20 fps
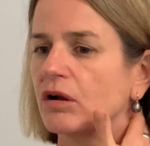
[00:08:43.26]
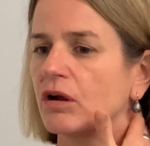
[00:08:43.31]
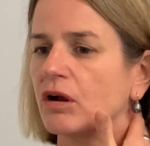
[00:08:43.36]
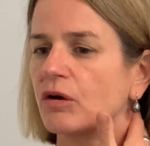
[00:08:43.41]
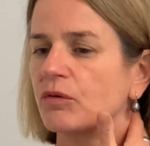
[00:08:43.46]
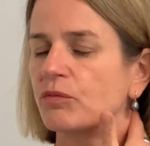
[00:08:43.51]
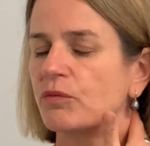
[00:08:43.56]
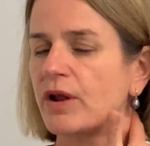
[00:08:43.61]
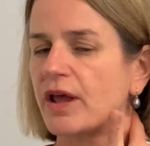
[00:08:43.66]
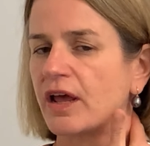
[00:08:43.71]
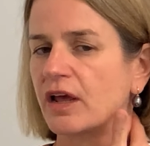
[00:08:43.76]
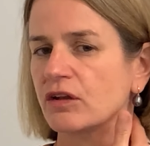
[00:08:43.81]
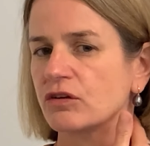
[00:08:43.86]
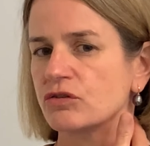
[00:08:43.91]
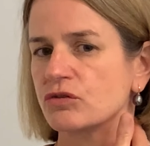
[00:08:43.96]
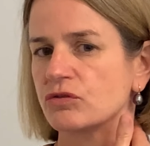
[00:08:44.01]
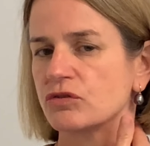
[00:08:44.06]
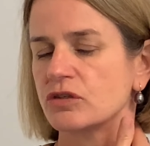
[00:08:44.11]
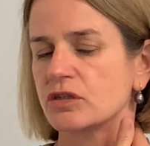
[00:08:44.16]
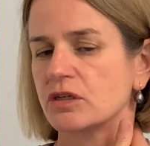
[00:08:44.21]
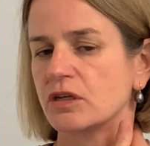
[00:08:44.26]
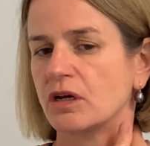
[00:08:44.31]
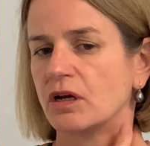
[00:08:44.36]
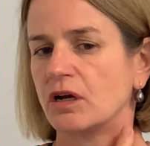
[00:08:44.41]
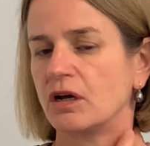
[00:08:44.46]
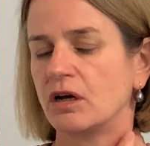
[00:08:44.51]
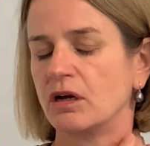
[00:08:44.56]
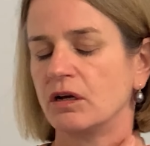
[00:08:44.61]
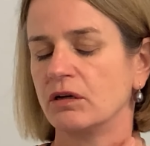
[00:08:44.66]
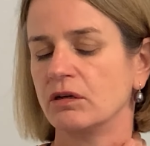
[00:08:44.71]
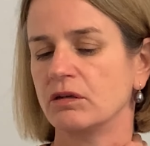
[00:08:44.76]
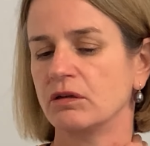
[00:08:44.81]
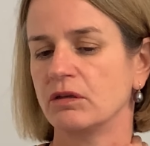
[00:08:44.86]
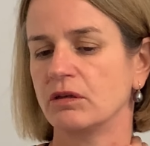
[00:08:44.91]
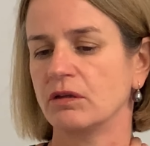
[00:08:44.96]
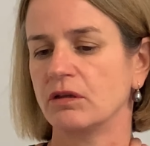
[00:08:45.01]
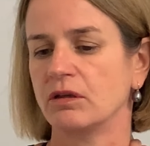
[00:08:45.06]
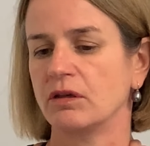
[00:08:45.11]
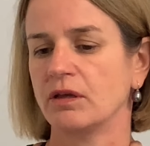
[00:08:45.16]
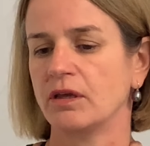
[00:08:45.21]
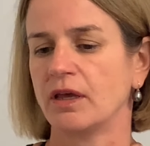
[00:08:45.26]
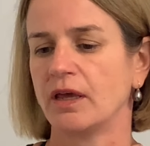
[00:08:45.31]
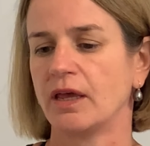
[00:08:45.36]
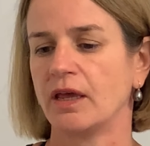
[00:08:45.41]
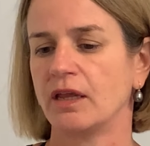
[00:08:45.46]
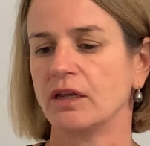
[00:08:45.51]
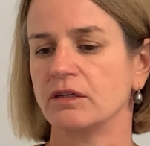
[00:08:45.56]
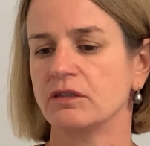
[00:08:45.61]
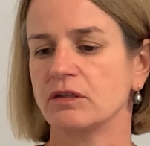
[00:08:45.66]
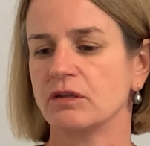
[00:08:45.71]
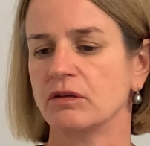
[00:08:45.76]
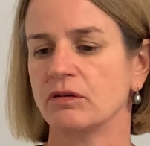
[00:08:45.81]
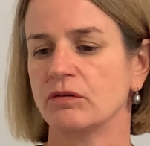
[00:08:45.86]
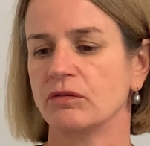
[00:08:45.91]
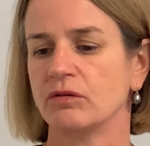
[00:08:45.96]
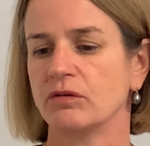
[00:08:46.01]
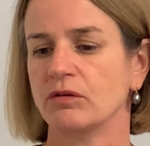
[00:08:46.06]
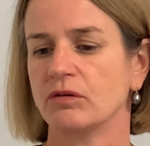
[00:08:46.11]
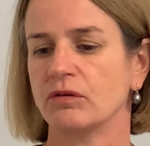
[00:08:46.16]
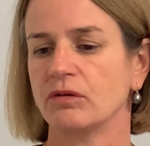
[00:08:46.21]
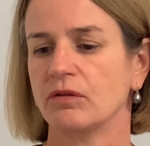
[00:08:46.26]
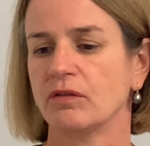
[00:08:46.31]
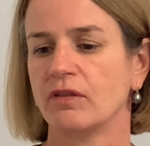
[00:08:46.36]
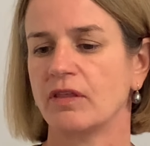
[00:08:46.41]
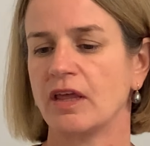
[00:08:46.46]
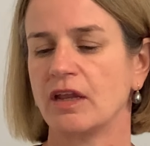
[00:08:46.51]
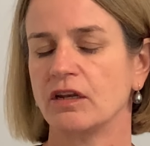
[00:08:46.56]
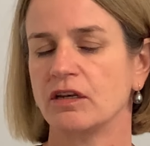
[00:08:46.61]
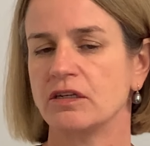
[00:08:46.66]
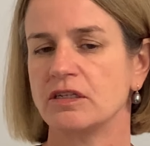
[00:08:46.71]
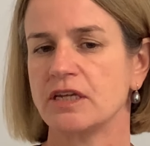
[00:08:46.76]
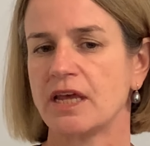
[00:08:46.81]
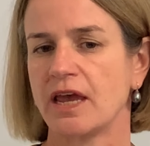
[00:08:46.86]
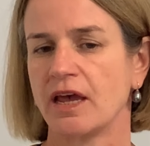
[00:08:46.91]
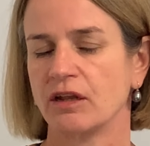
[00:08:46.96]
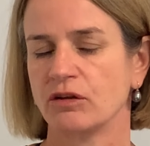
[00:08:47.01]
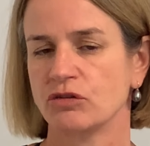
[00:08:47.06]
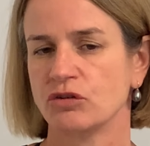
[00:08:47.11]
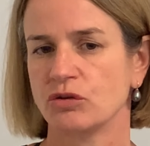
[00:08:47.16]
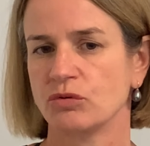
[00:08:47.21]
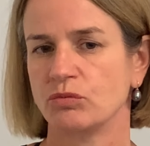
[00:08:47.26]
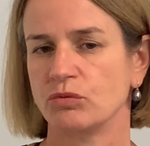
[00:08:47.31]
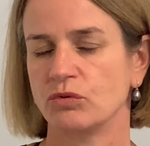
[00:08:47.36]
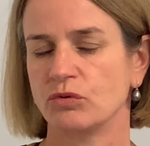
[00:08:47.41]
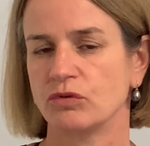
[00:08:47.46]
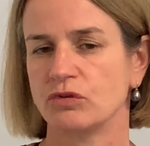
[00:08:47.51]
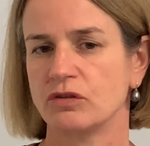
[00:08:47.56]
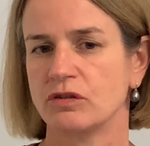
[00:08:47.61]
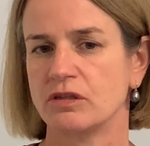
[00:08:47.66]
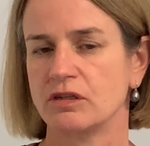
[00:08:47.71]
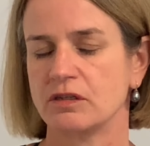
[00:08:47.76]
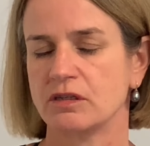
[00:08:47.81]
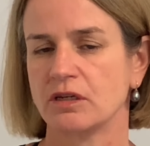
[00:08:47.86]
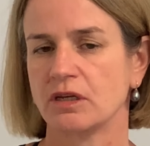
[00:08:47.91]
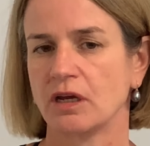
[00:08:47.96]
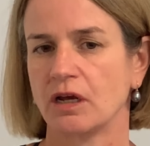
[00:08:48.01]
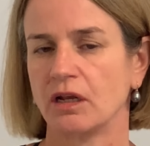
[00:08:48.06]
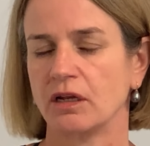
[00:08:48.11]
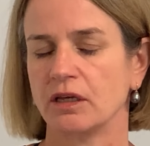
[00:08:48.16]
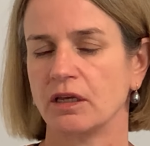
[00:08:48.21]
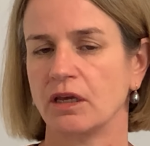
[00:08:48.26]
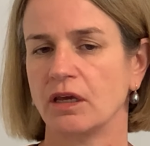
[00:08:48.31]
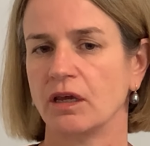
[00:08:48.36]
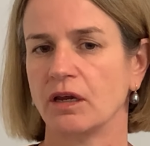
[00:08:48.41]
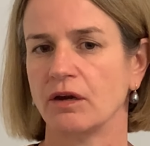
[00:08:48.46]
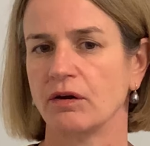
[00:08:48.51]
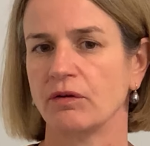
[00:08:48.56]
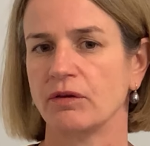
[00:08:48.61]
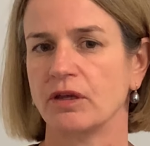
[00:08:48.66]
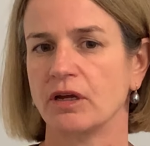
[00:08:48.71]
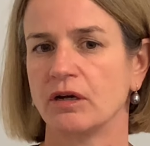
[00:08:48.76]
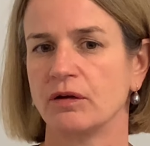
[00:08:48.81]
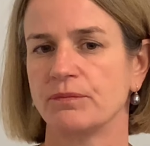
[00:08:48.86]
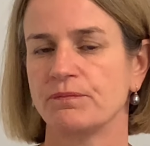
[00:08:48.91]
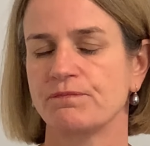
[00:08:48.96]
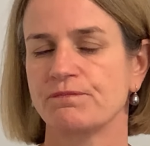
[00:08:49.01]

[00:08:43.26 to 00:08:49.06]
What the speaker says: around your scar and then down towards this gully area.